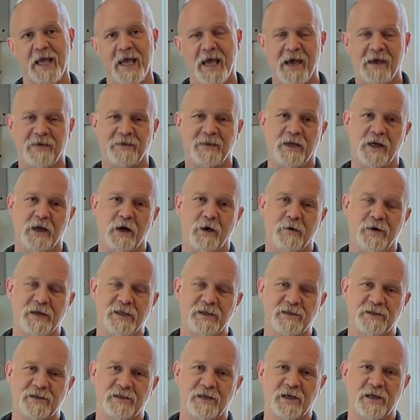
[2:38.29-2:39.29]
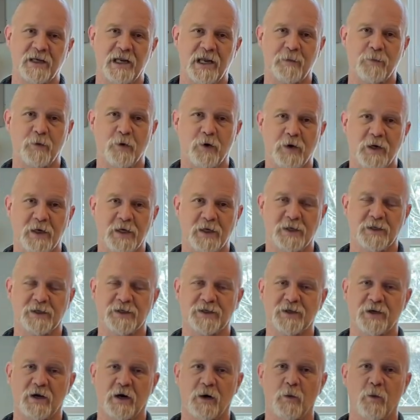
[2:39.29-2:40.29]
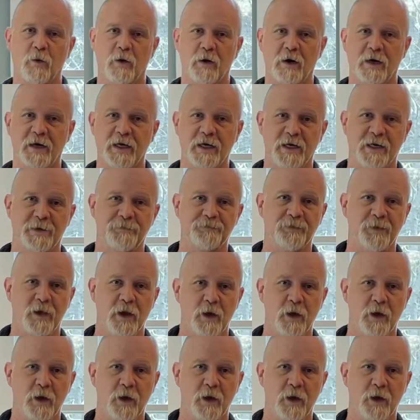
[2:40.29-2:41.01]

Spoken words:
and then go in Sunday morning and start working it.